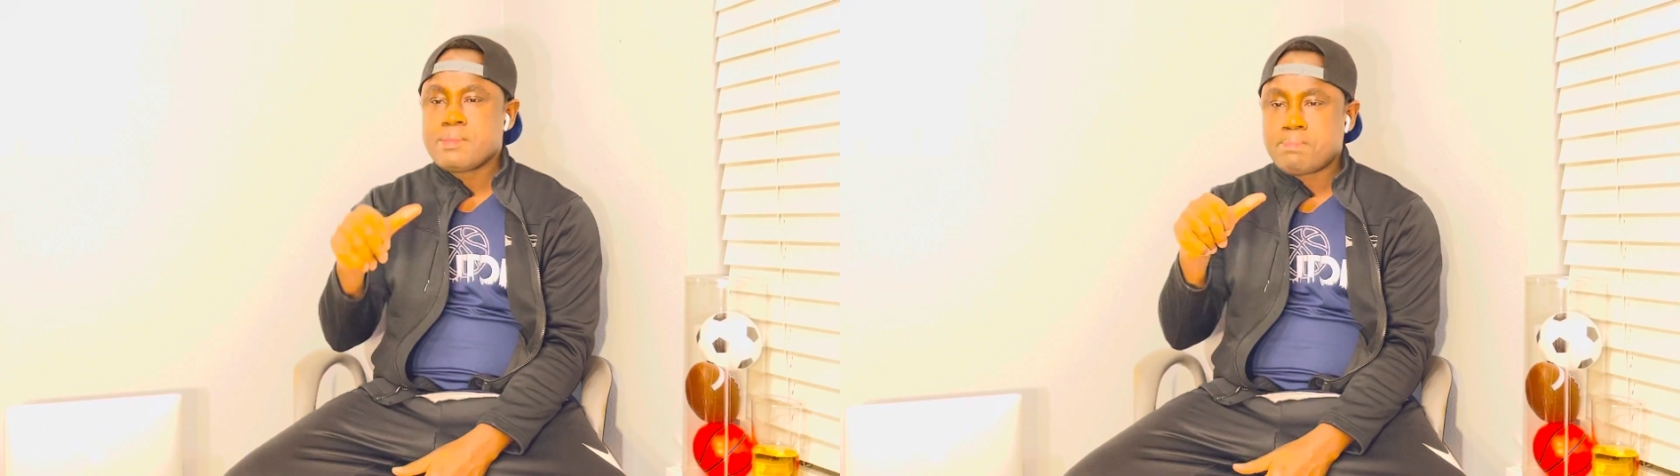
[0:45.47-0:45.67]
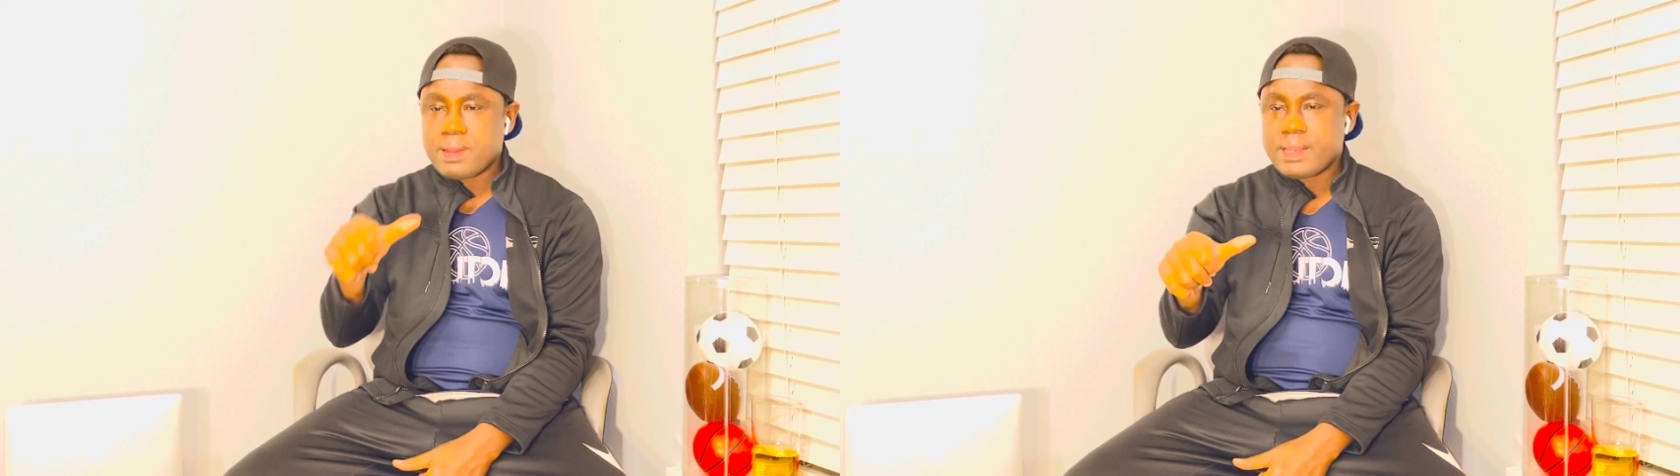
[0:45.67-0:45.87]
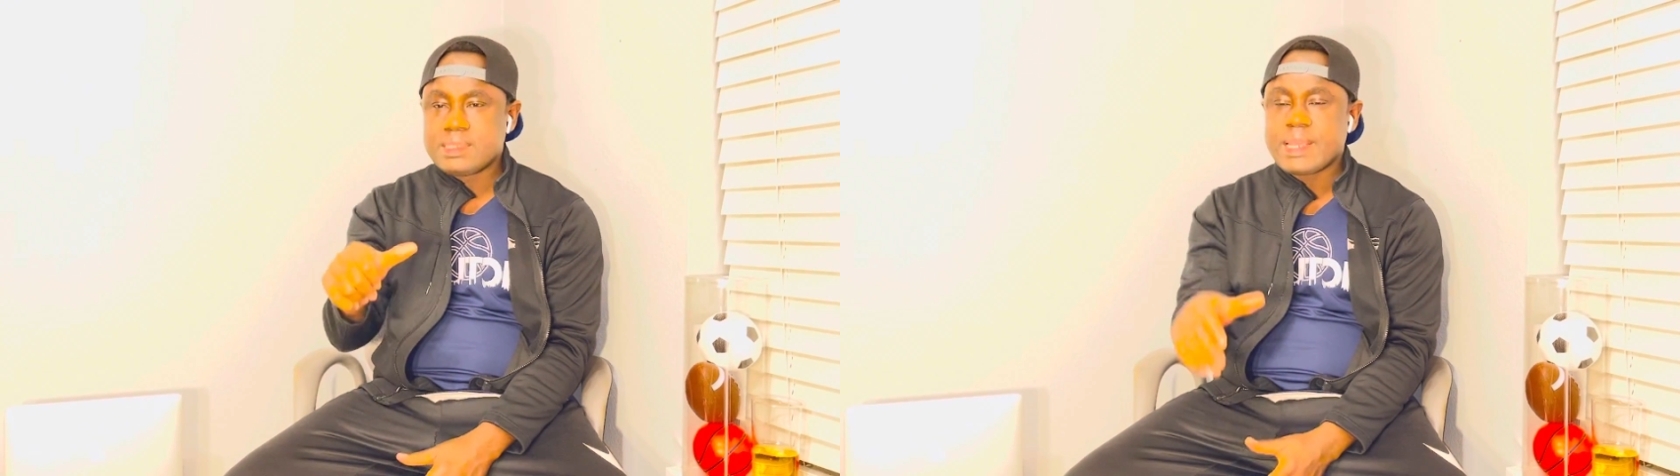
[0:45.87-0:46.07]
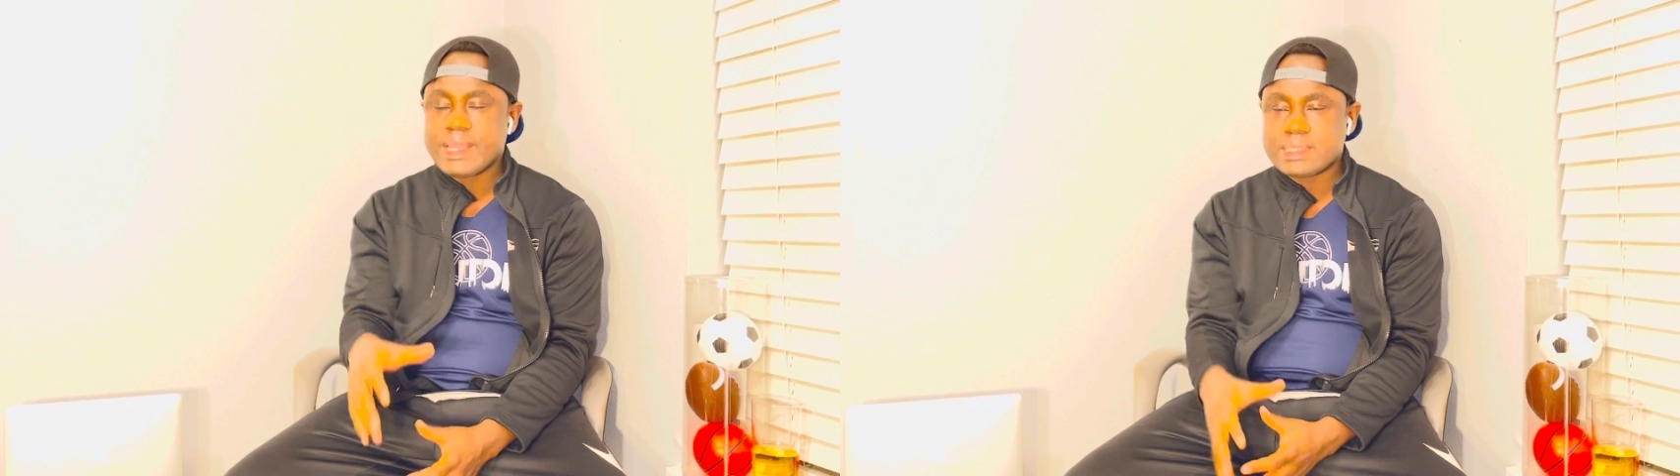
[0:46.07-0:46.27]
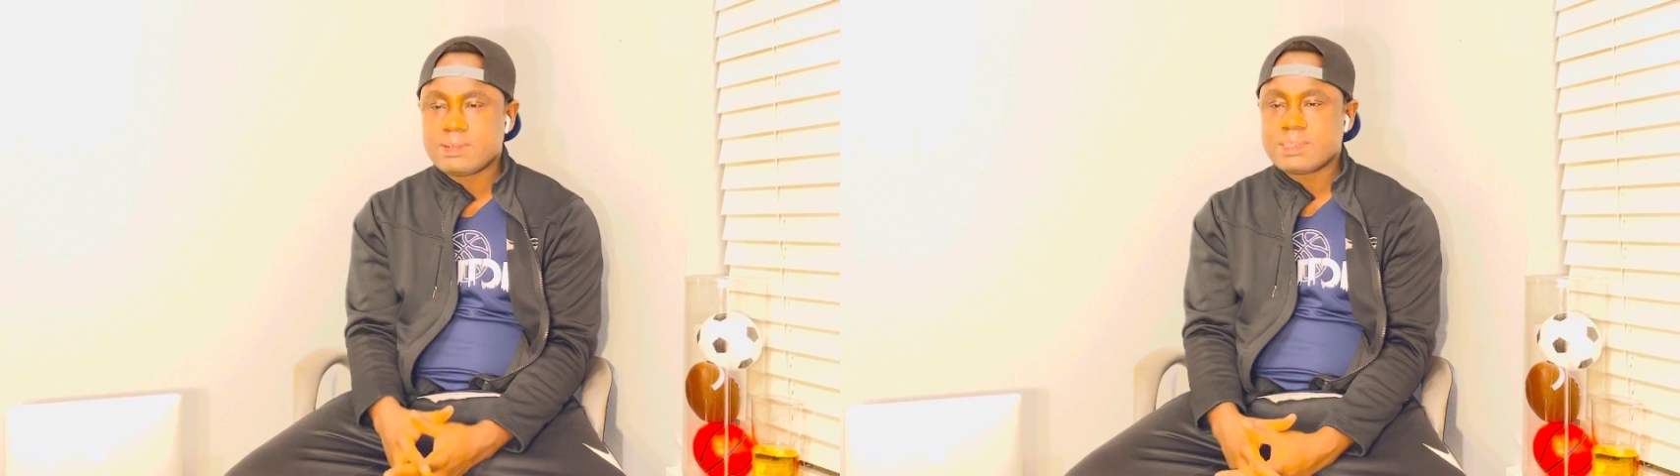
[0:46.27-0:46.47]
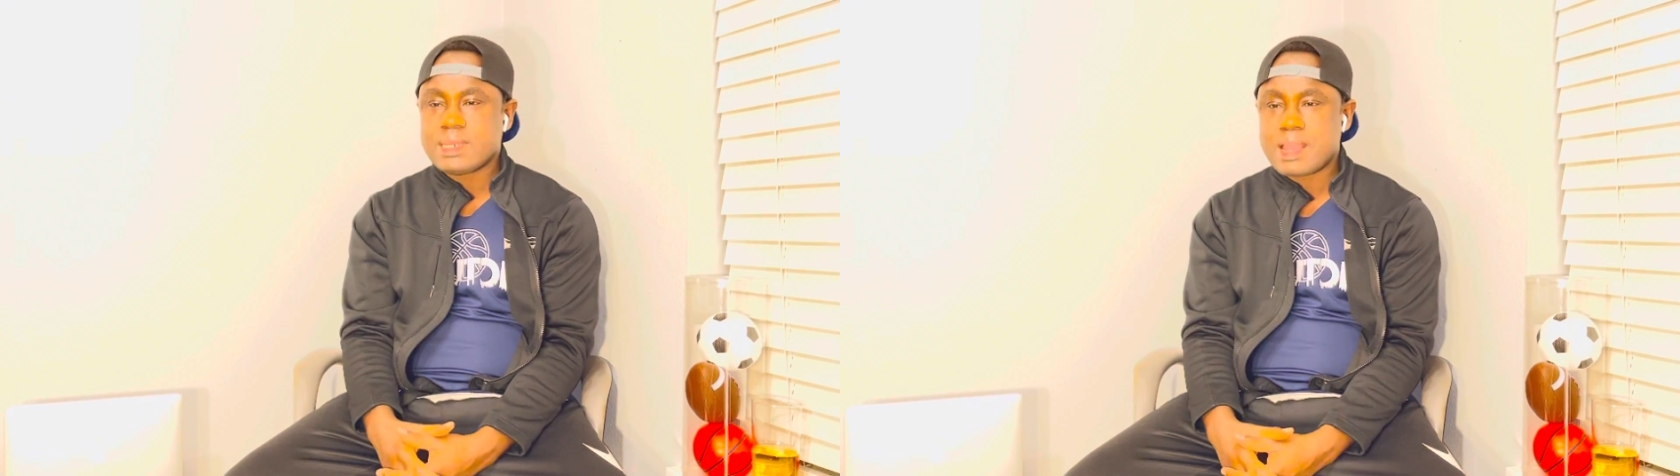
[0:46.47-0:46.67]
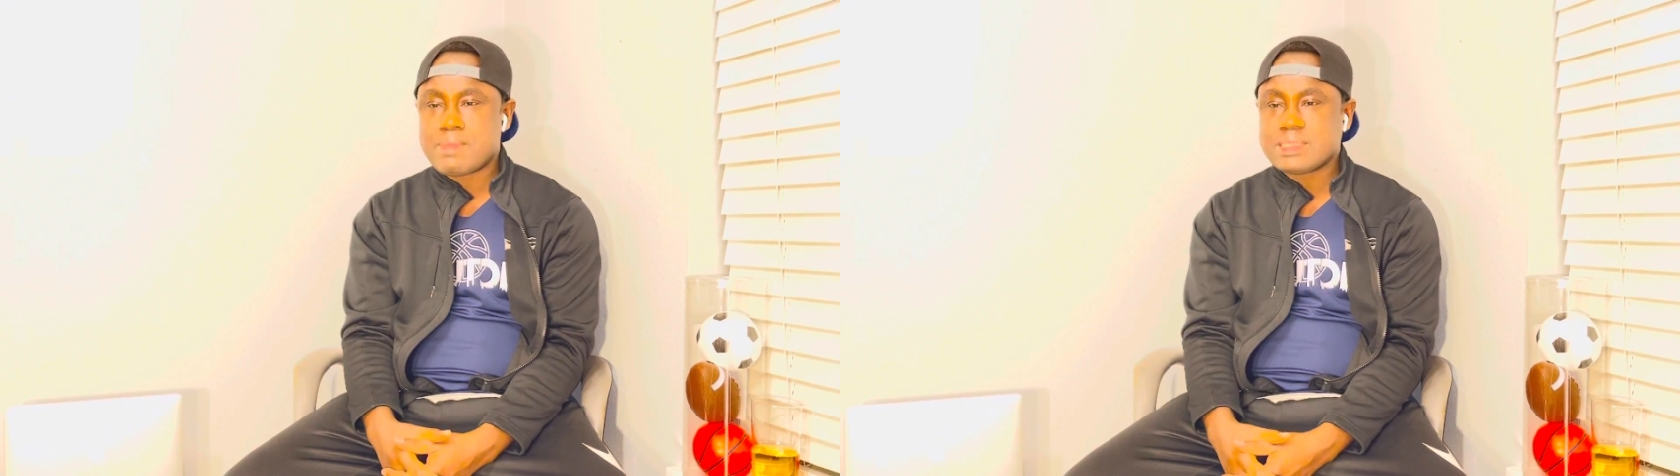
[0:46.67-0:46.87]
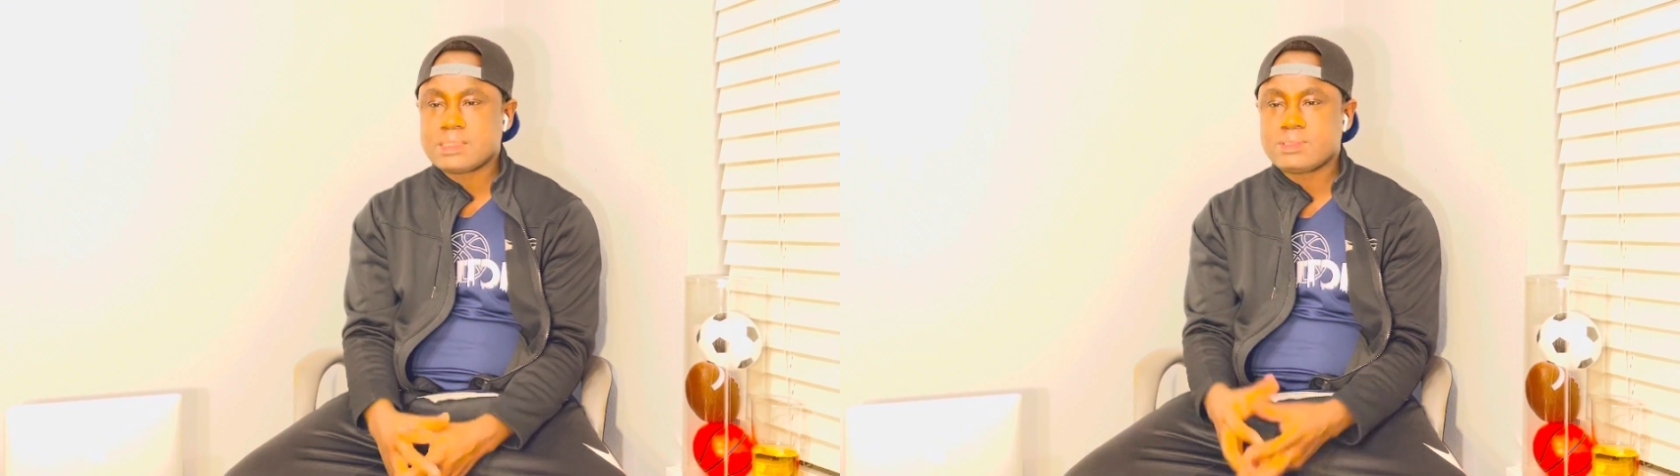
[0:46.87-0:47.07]
Please hit on the like
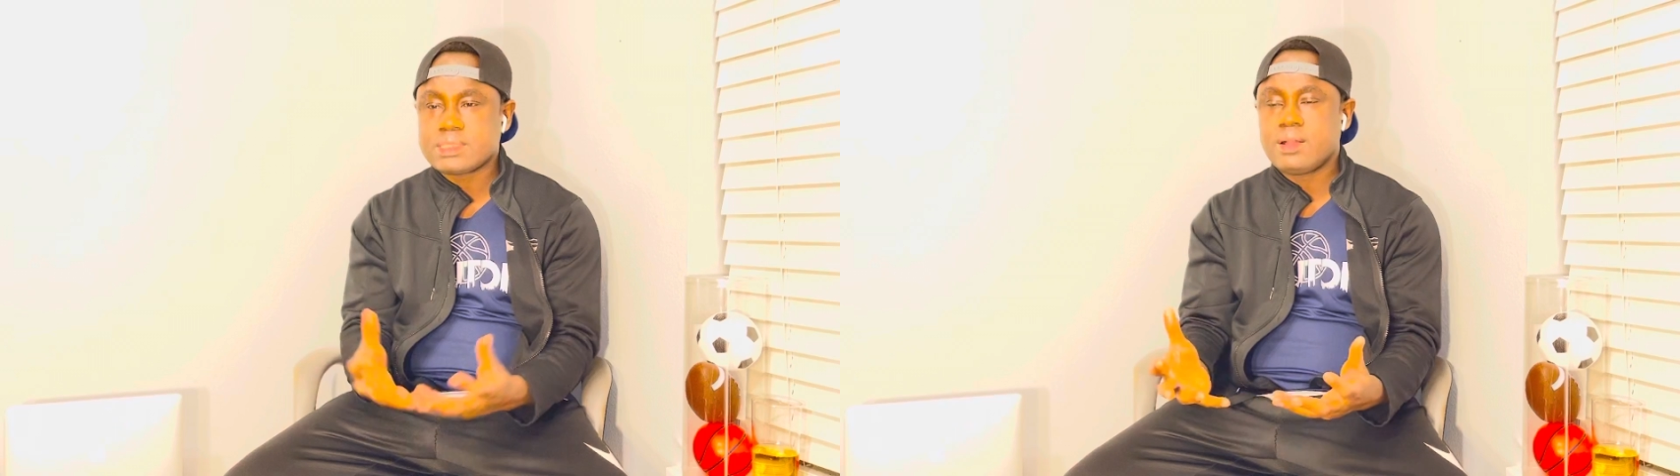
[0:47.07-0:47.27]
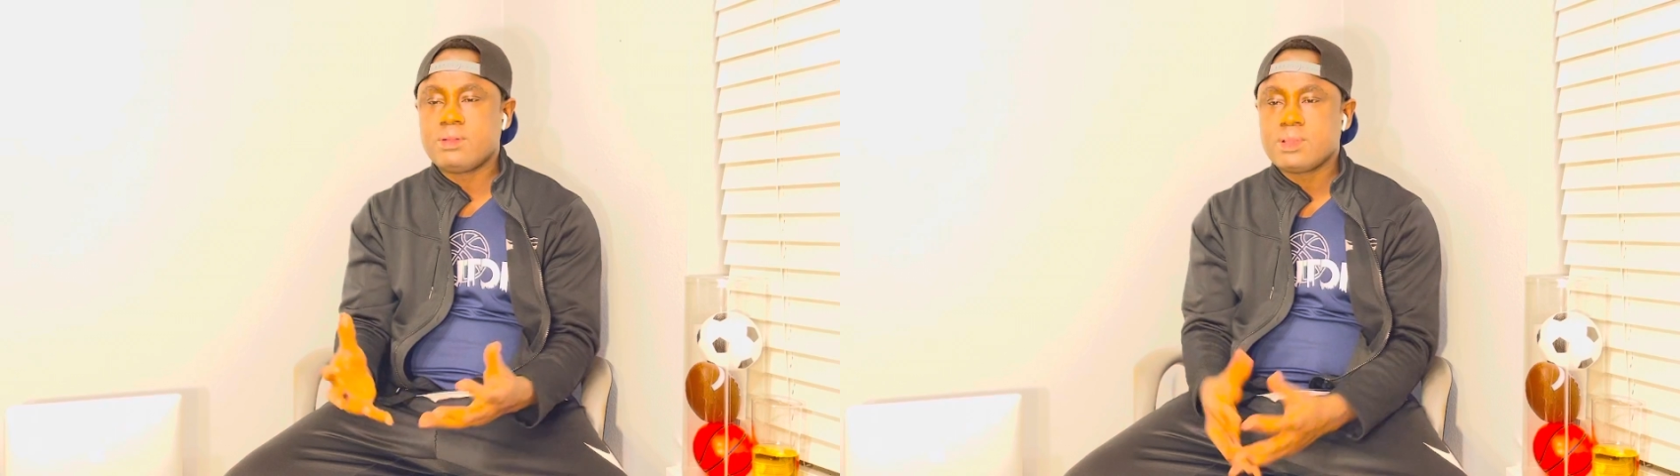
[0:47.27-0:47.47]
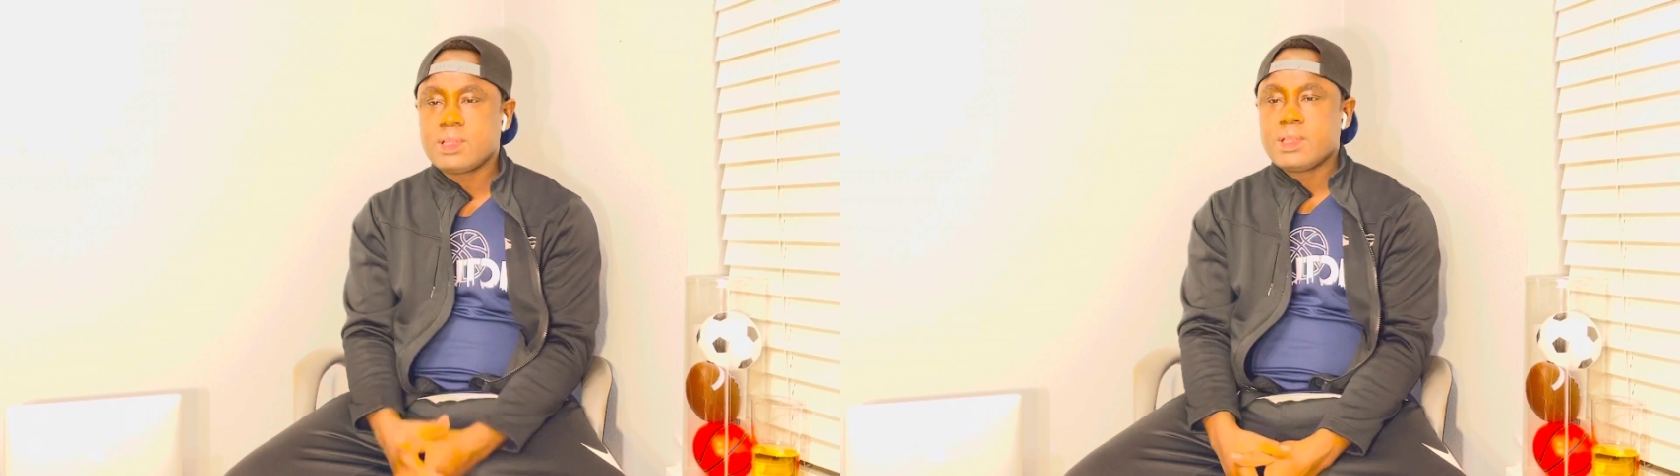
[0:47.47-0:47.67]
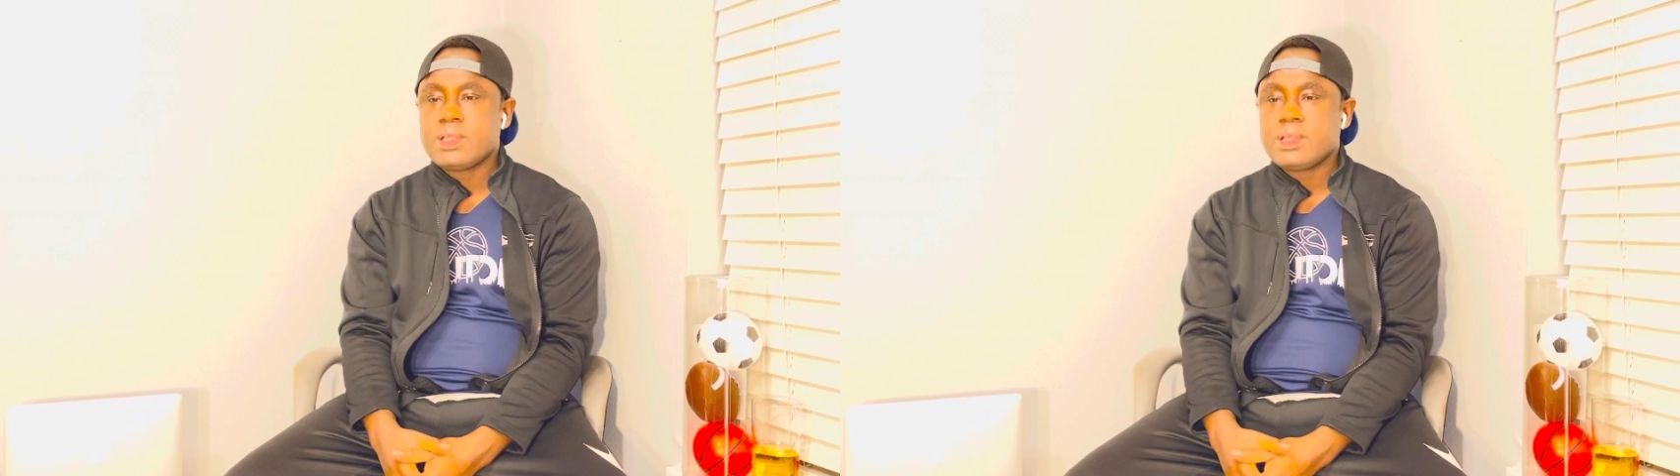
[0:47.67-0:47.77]
button to tell